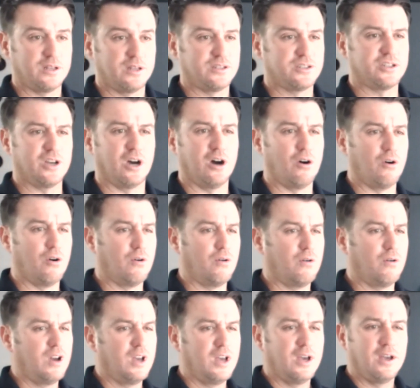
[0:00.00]

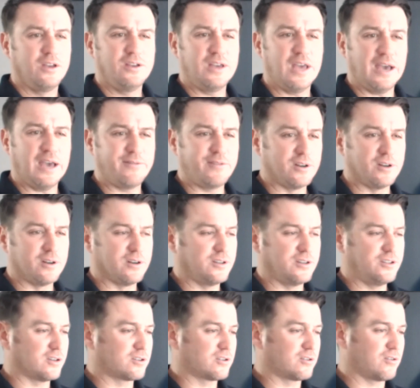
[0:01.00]
So you have
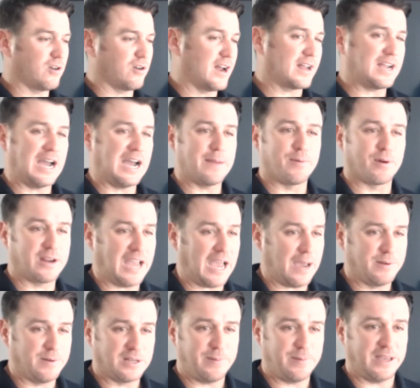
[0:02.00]
your your chronic
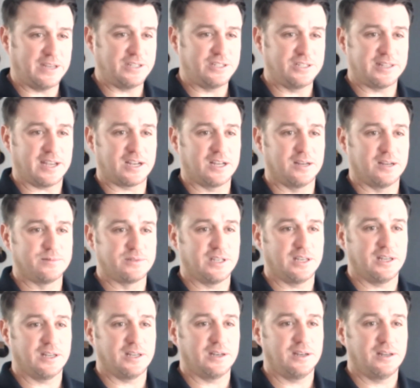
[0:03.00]
hypercapnic patient that comes
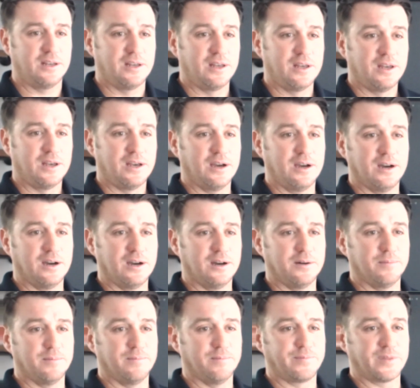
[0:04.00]
in
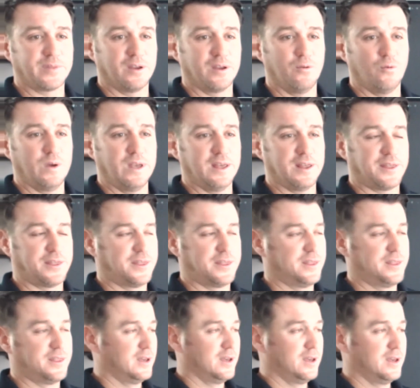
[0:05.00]
um,
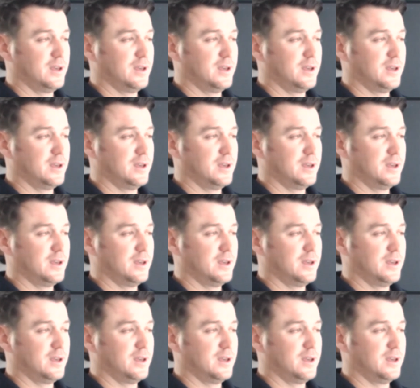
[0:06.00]
with